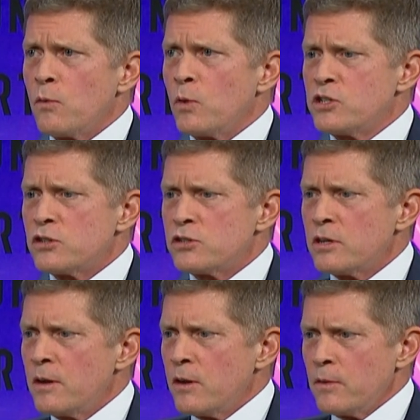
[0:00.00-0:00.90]
which is
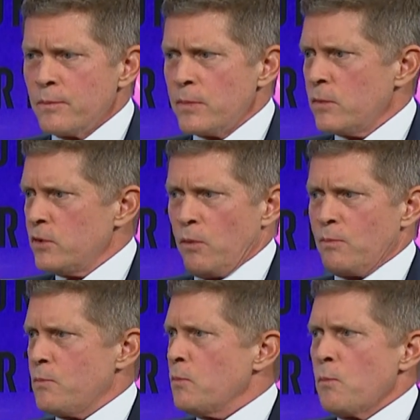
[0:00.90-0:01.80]
you know,
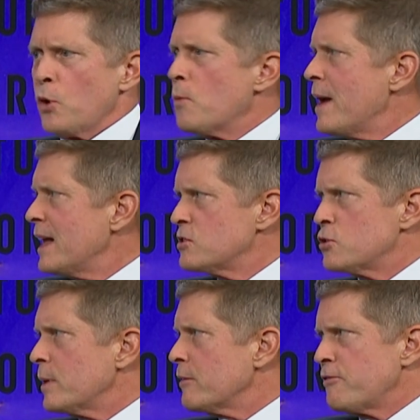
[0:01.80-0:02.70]
Mermaids
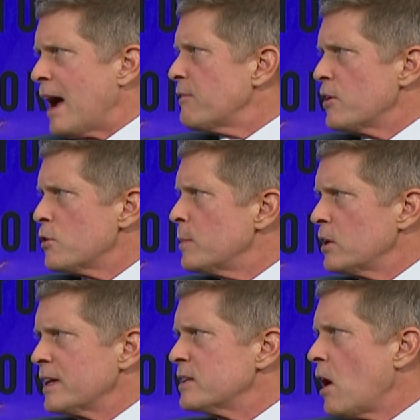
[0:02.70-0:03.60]
doing $500 million,